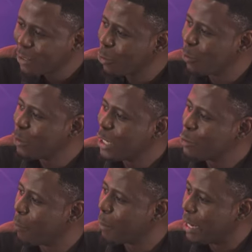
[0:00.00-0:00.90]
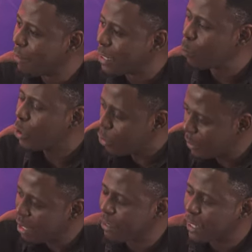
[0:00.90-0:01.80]
Don't, you don't believe in it. What do you
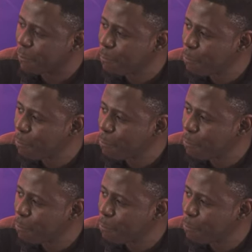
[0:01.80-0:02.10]
believe in?